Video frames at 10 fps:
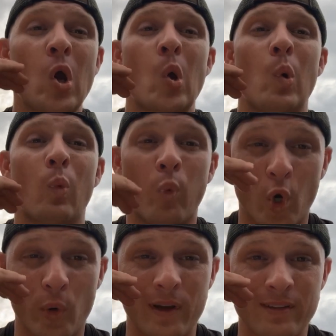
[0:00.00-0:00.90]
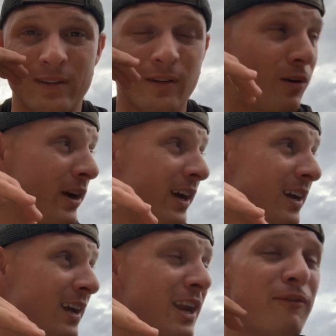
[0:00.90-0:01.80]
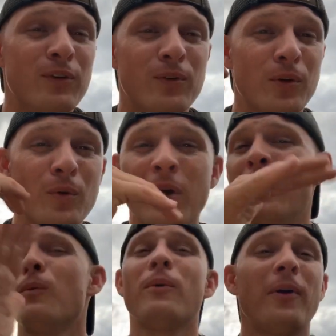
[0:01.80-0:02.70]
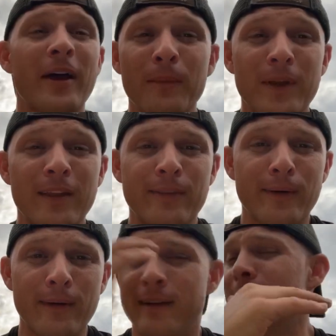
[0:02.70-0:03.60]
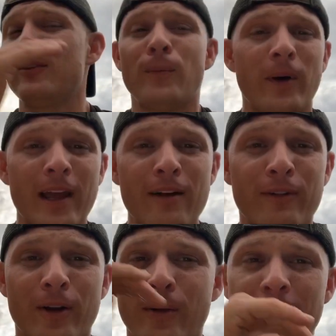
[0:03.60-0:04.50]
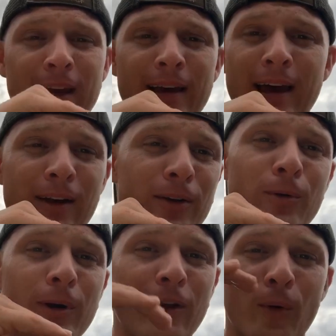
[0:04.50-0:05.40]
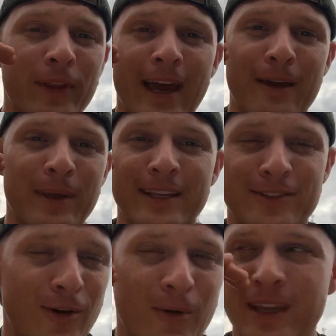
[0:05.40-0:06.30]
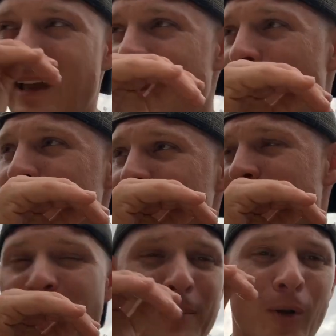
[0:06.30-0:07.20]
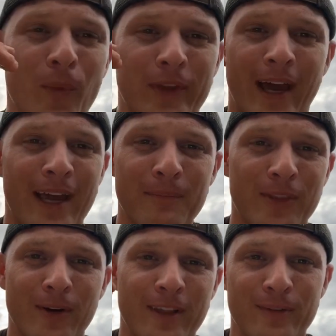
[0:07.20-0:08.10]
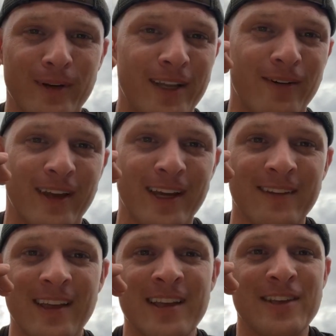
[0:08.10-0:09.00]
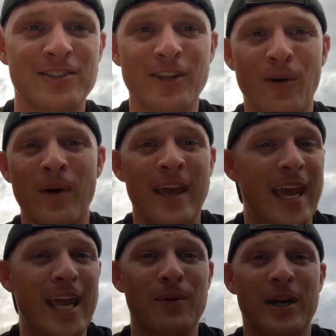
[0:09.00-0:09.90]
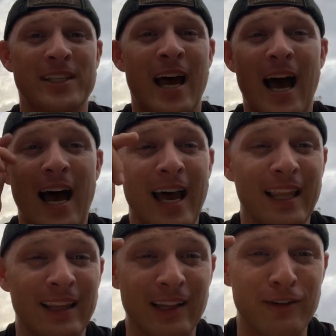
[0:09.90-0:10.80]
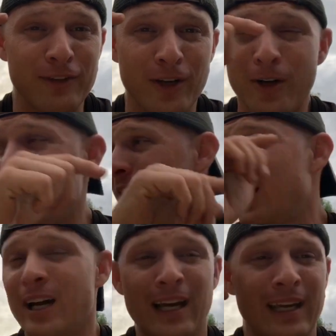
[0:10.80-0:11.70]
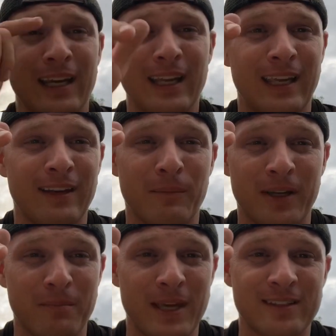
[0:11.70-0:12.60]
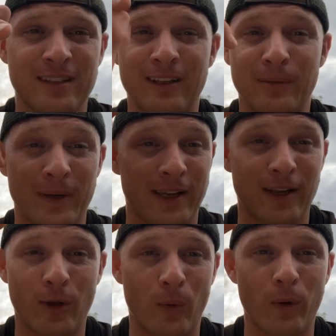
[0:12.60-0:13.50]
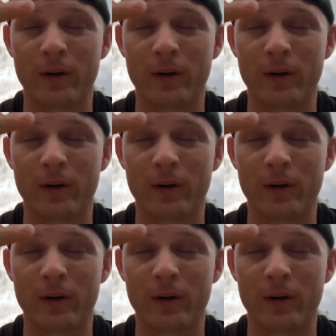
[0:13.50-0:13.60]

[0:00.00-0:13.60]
worries, okay? And if you do, we'll help you get through it. It's whatever, okay? I don't know what old guy means, Tony. I'm an old guy. I'm 33, okay? So, anyways, I love y'all. I gotta get my mess cleaned up. I gotta go to work